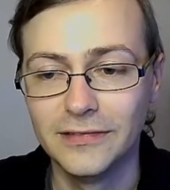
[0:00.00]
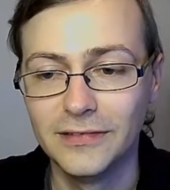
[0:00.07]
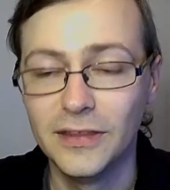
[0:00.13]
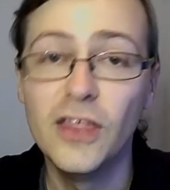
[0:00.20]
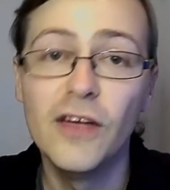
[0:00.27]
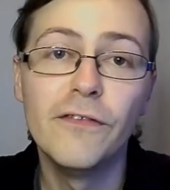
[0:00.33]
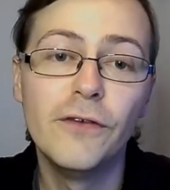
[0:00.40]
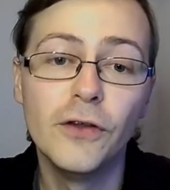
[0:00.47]

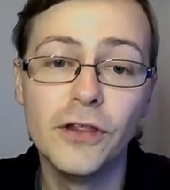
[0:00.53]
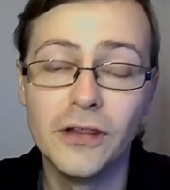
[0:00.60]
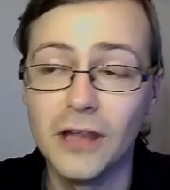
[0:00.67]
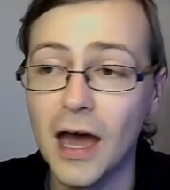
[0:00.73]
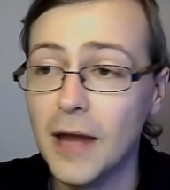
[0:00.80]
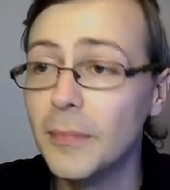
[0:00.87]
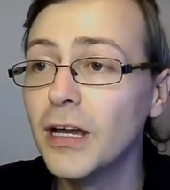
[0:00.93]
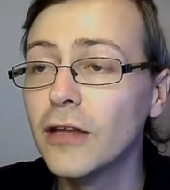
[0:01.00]
The fun
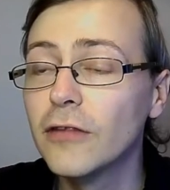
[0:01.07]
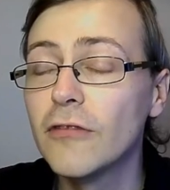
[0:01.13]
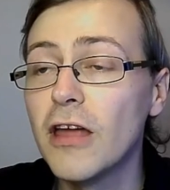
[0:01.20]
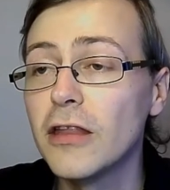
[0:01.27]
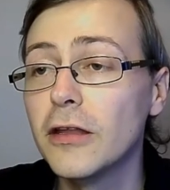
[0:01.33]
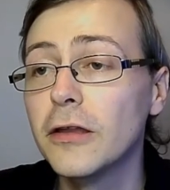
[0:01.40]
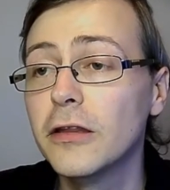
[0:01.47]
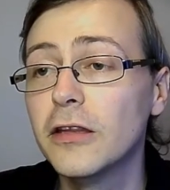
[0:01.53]
side, because
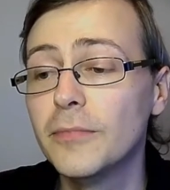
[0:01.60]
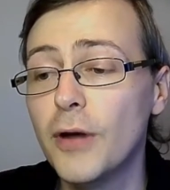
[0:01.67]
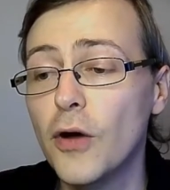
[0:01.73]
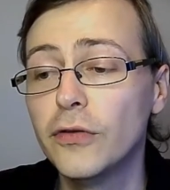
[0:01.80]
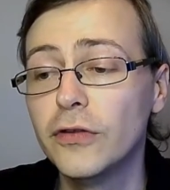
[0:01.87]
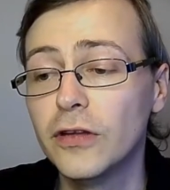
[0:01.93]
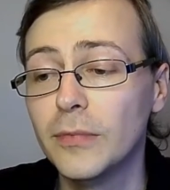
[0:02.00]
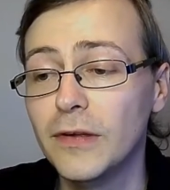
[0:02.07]
wrestling's
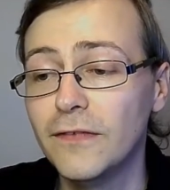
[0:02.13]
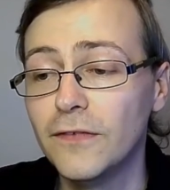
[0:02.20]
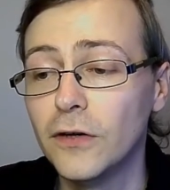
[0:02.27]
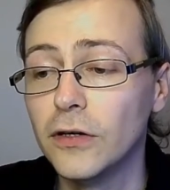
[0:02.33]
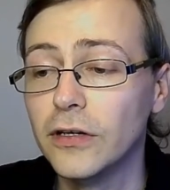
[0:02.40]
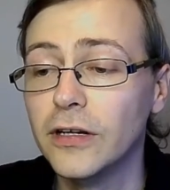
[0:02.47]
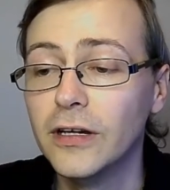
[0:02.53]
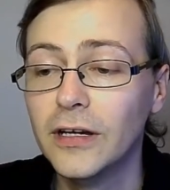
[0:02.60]
supposed to be fun.